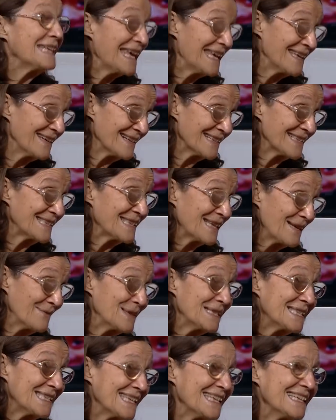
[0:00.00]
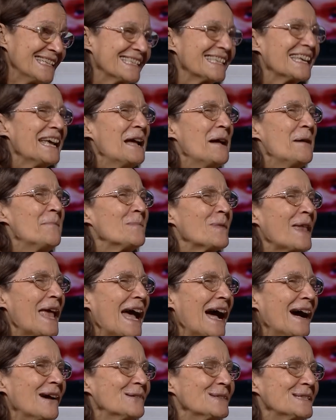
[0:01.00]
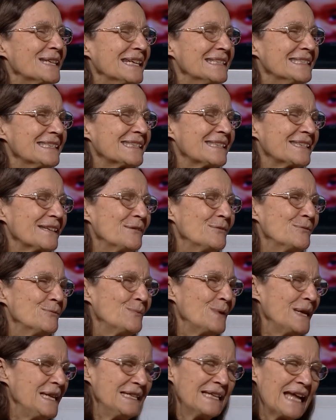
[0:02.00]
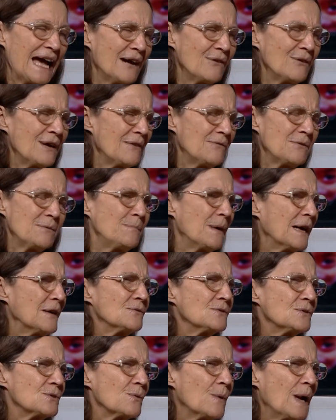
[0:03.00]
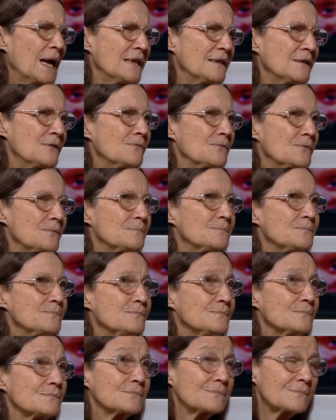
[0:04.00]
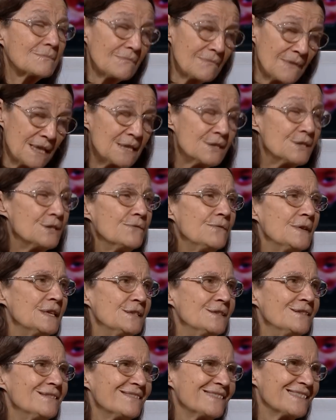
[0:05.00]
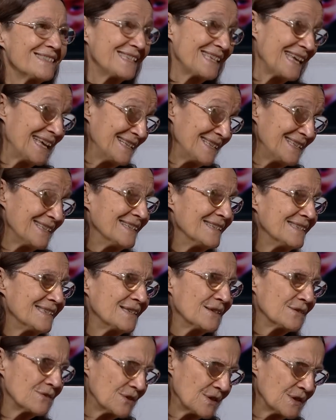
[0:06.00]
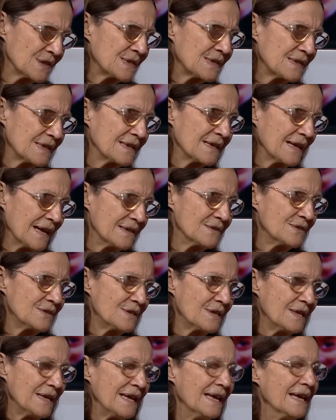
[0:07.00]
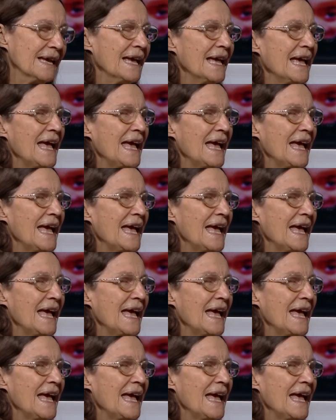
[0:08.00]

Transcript: to take our services out, and so we now have about 12 divisional centres across the country.